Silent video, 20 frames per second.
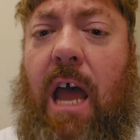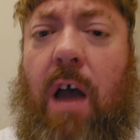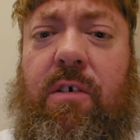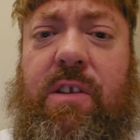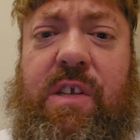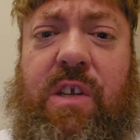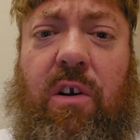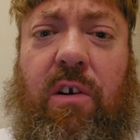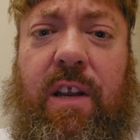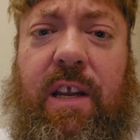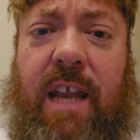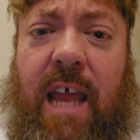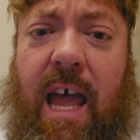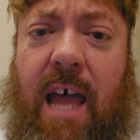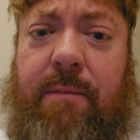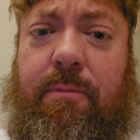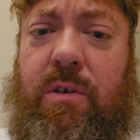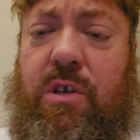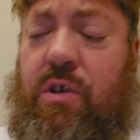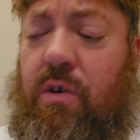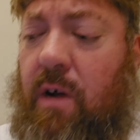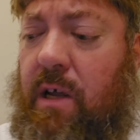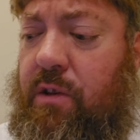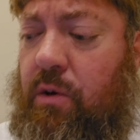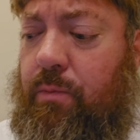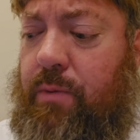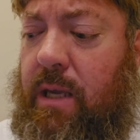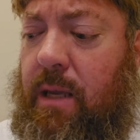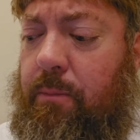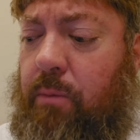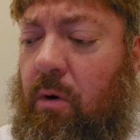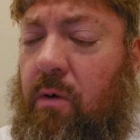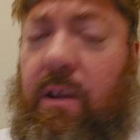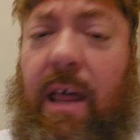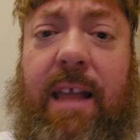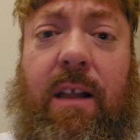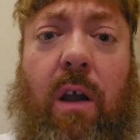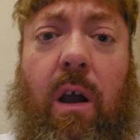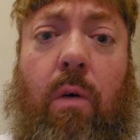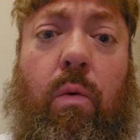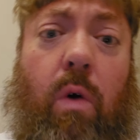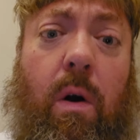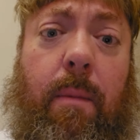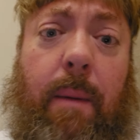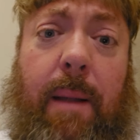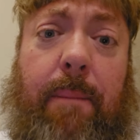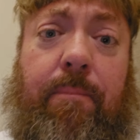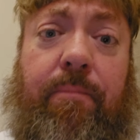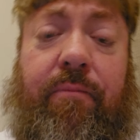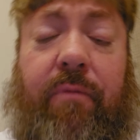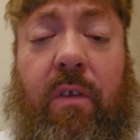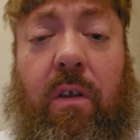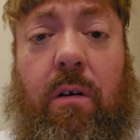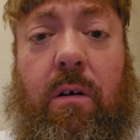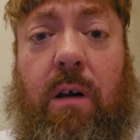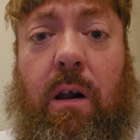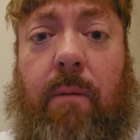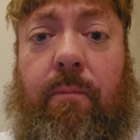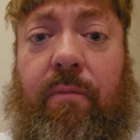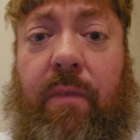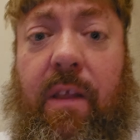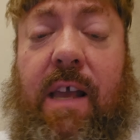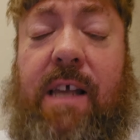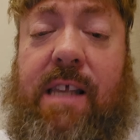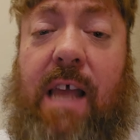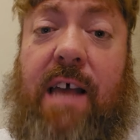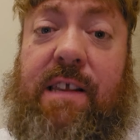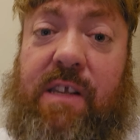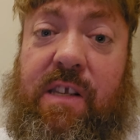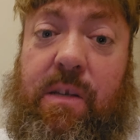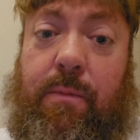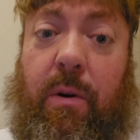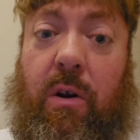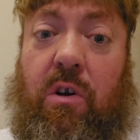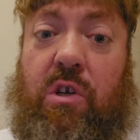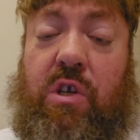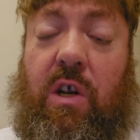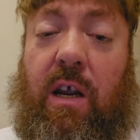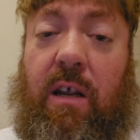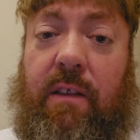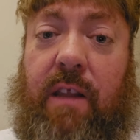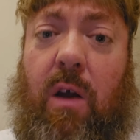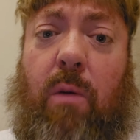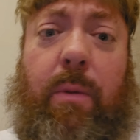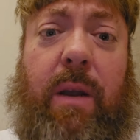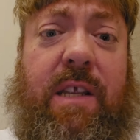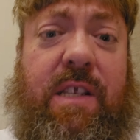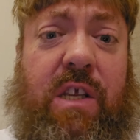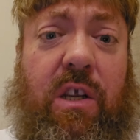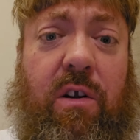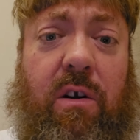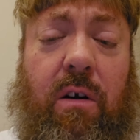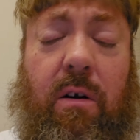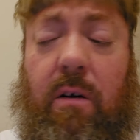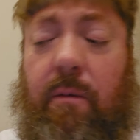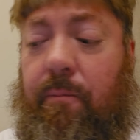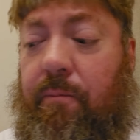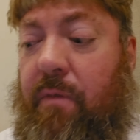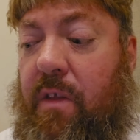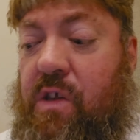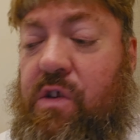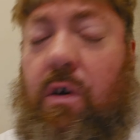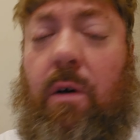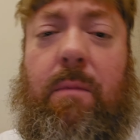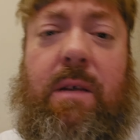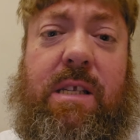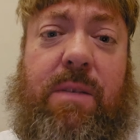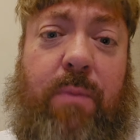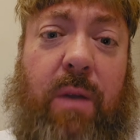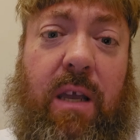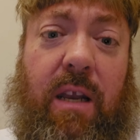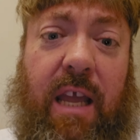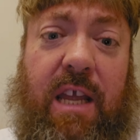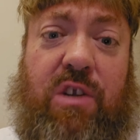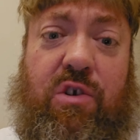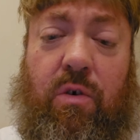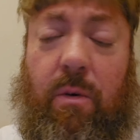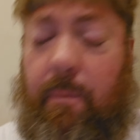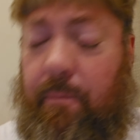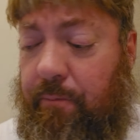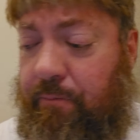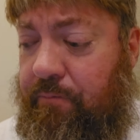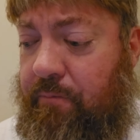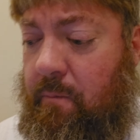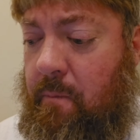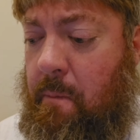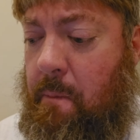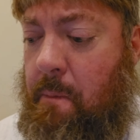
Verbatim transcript: And now it's starting to happen to other people. Like a woman uh, as has a spirit child now, but it's a girl, so it must be an angel.